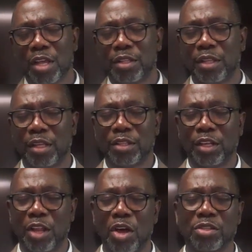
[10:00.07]
the, the
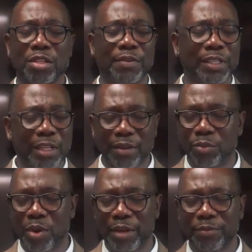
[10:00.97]
loss of a
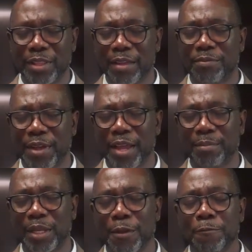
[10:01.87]
loved one, for that
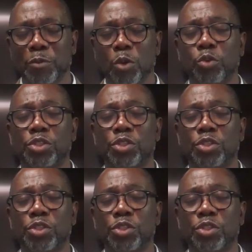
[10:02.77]
family who's